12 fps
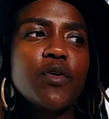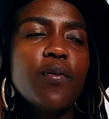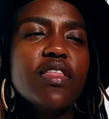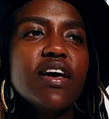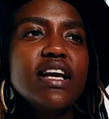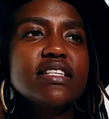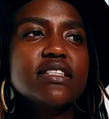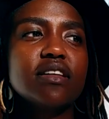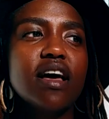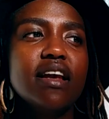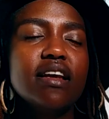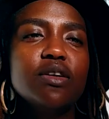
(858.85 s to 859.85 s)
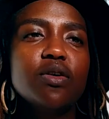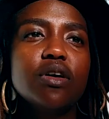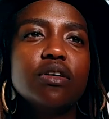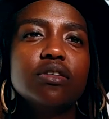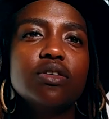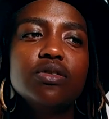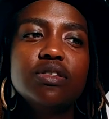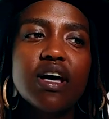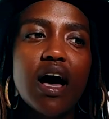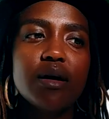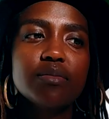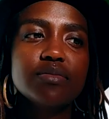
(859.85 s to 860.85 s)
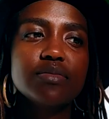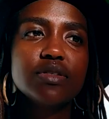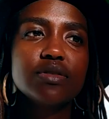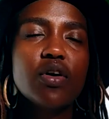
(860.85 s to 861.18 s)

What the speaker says: whether it ended on good terms,